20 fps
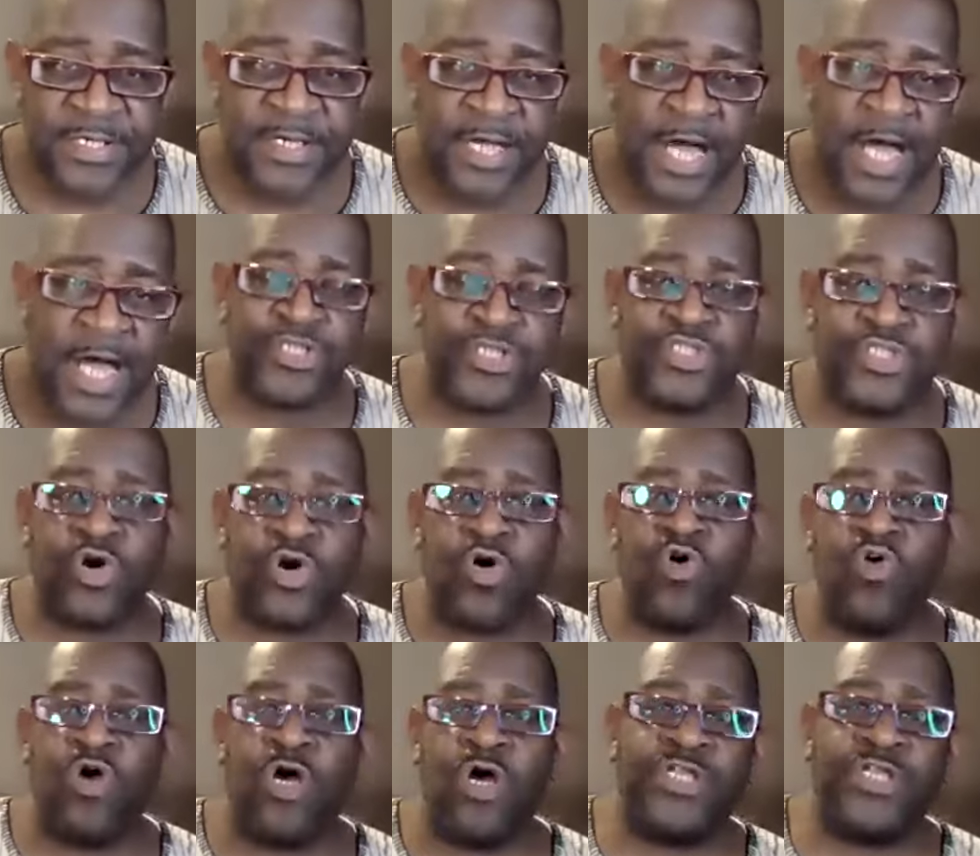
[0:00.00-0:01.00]
And
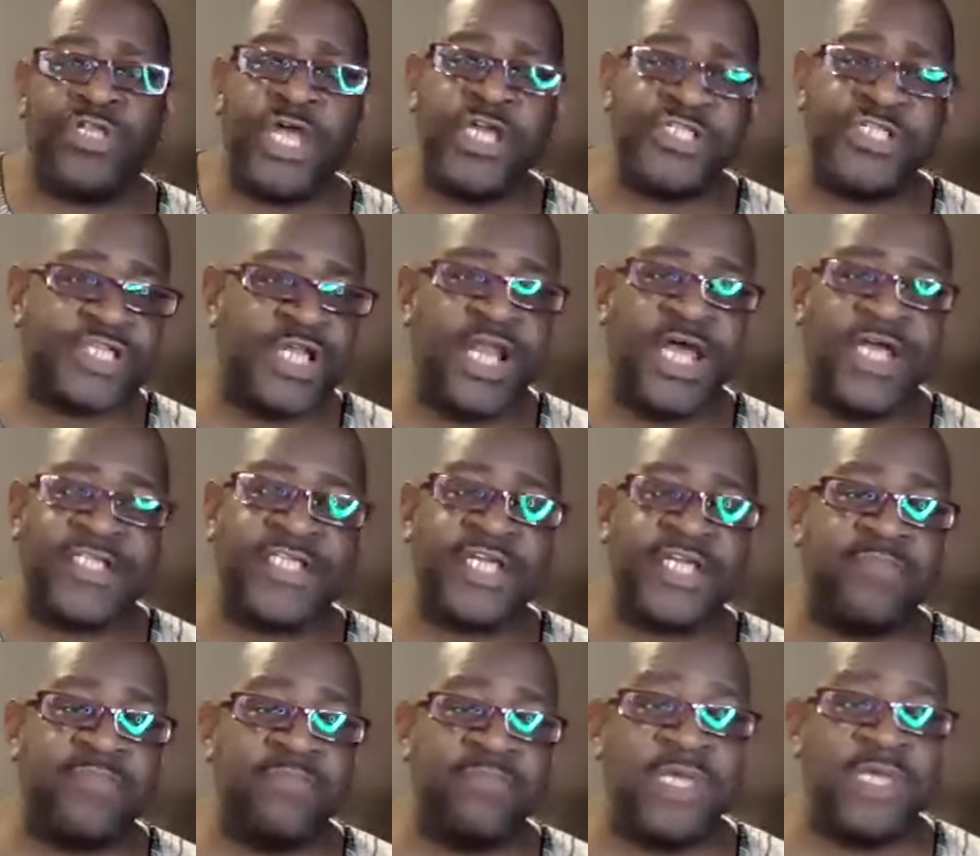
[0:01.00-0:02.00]
so they
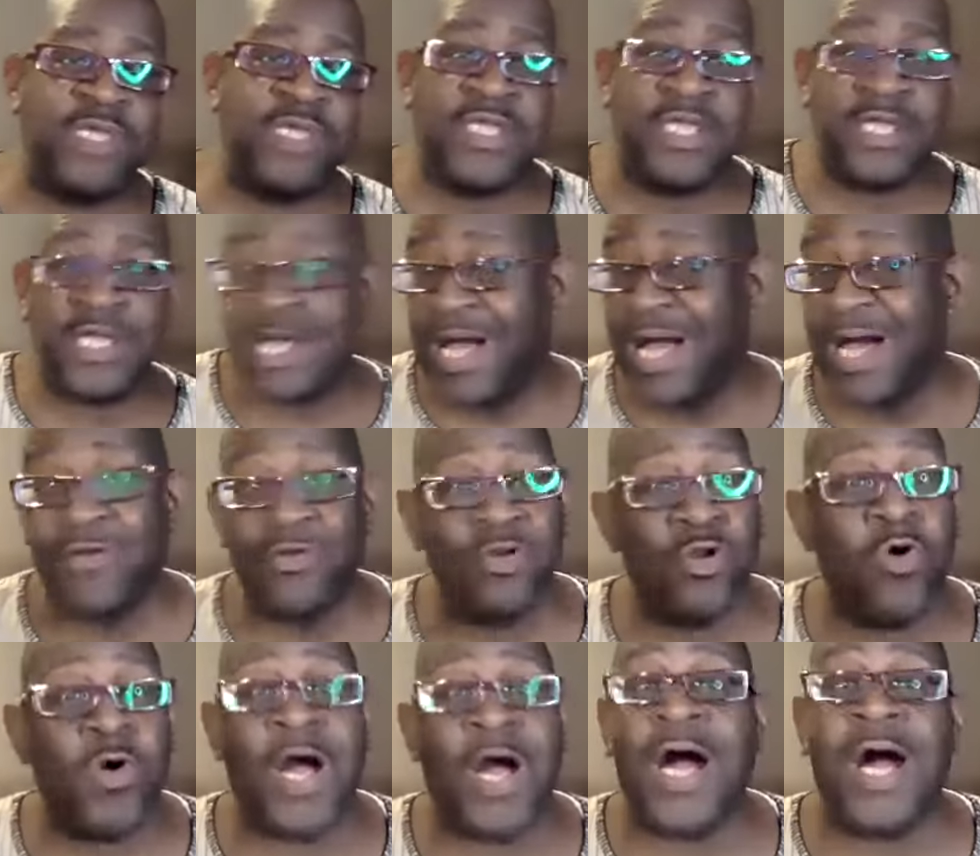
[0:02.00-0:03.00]
selected me. I don't know
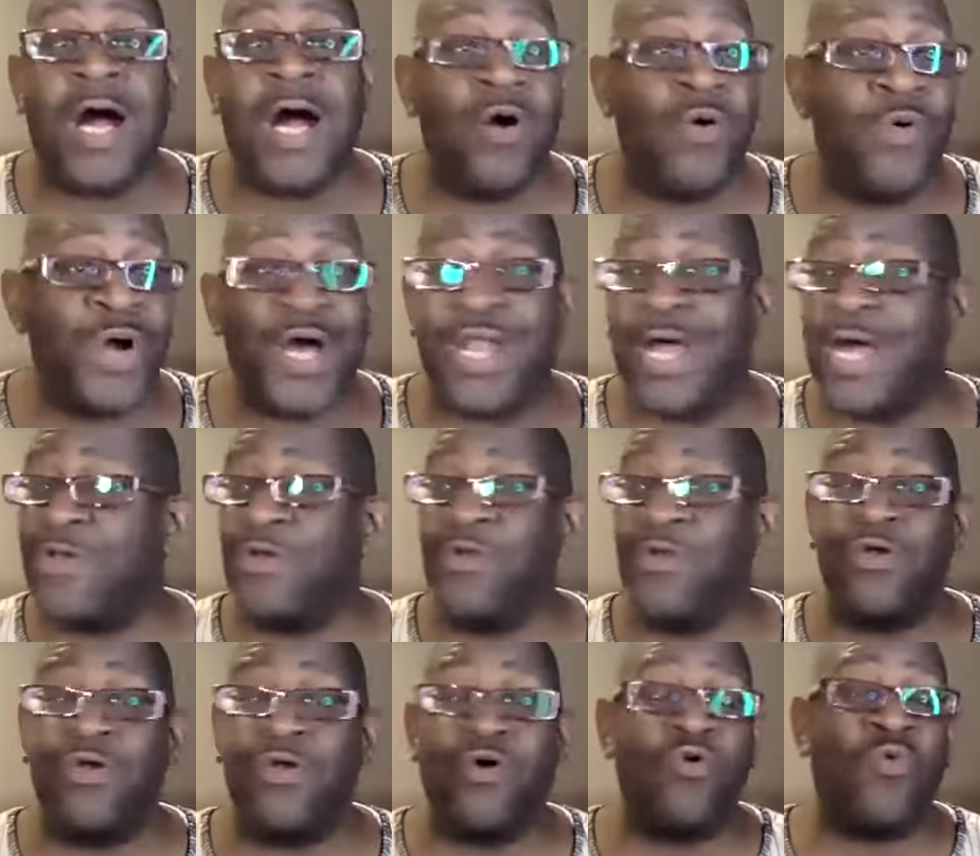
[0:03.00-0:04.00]
how and I don't
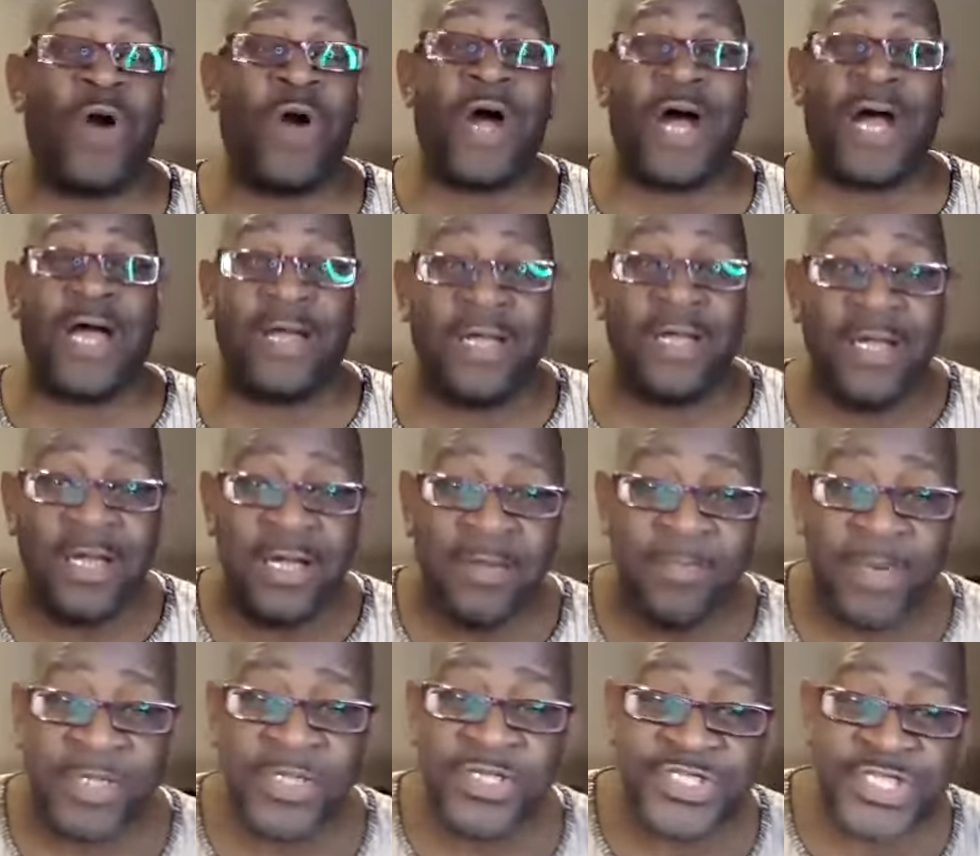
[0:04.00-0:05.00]
know why, but
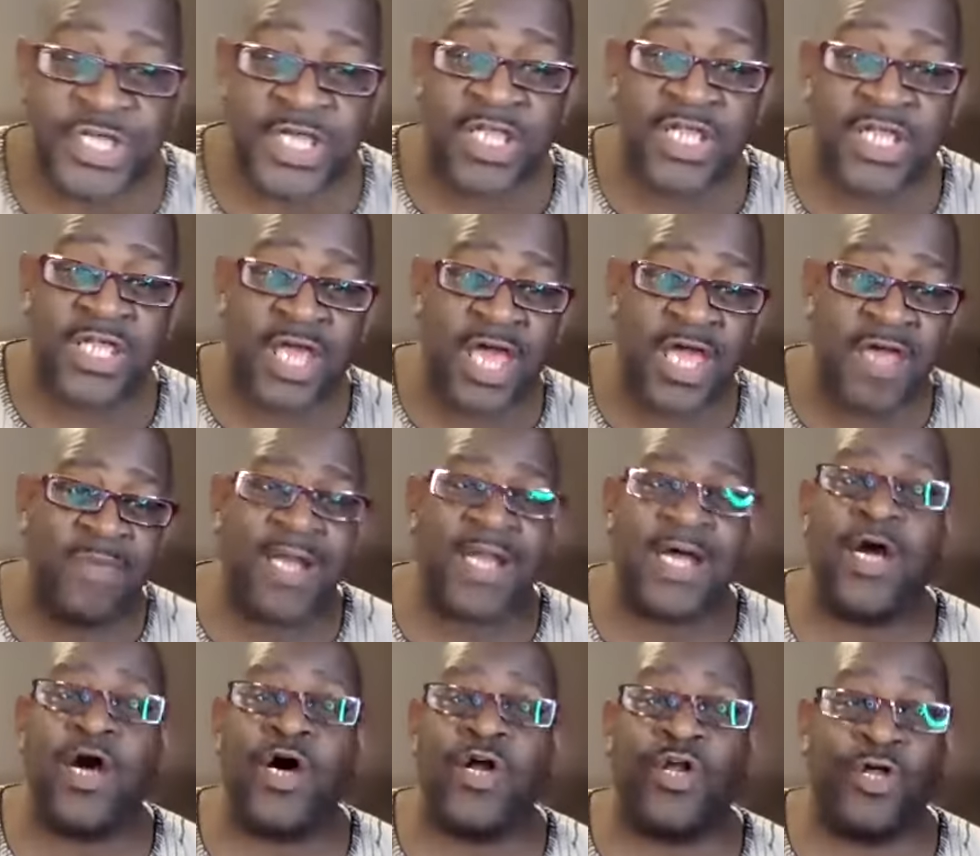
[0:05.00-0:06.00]
the ticket came and I
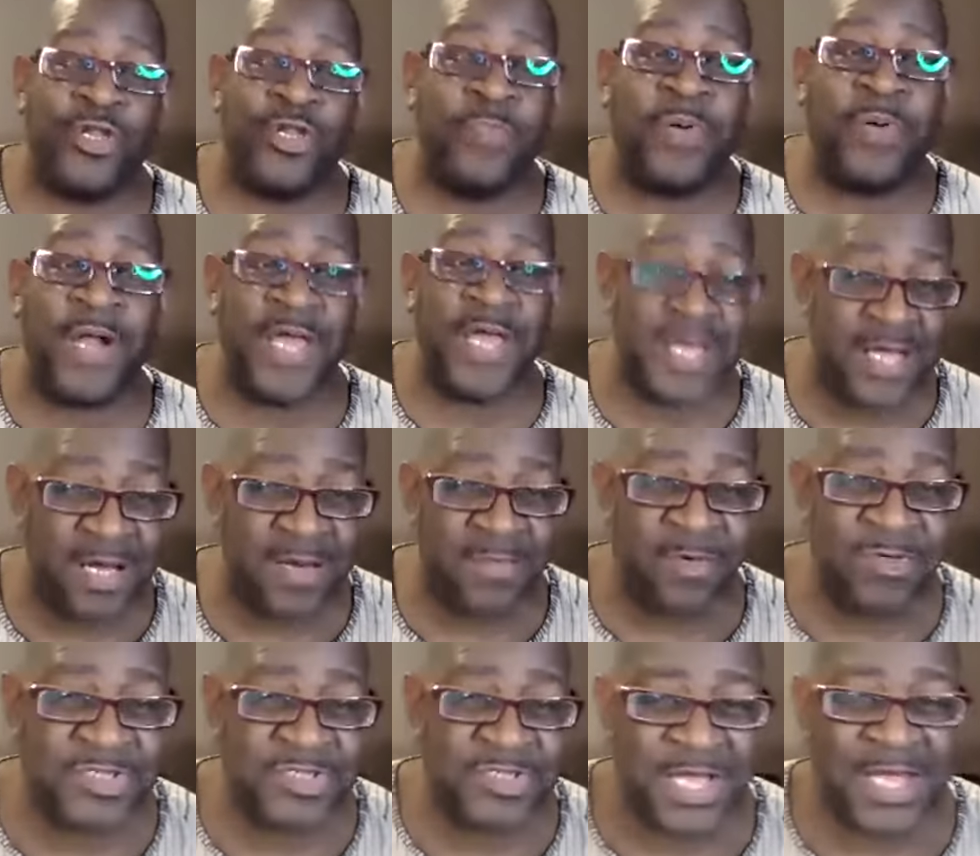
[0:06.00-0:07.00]
got on the plane. Come
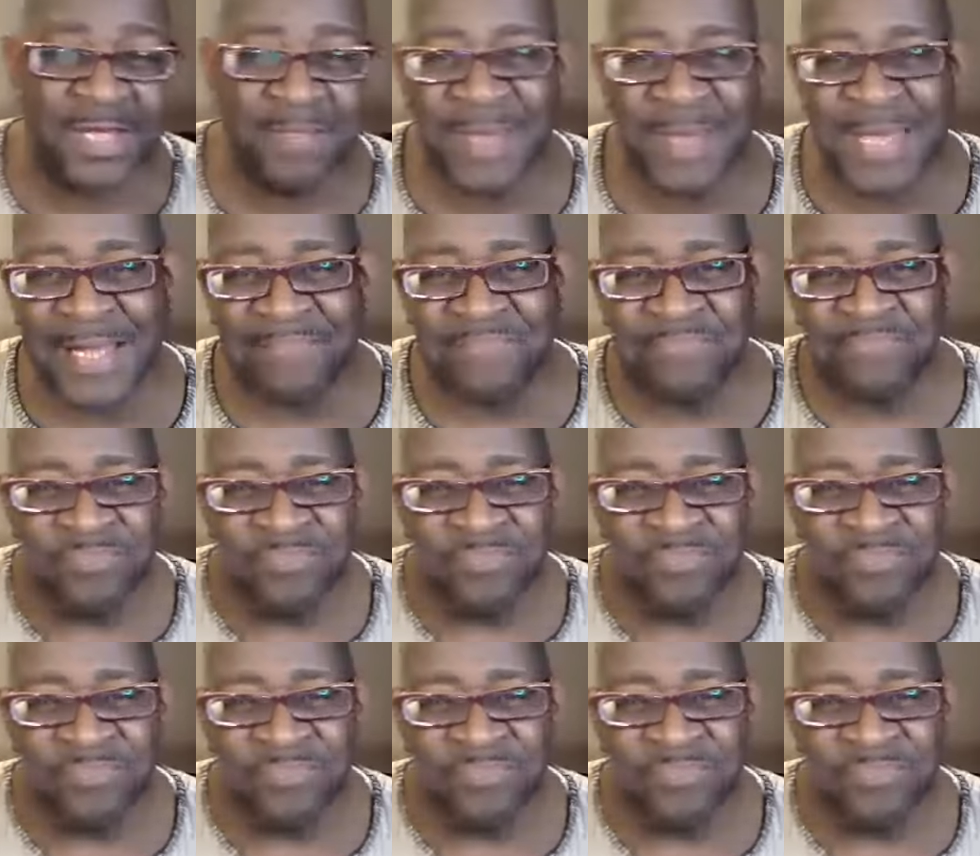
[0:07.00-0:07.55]
on, say amen.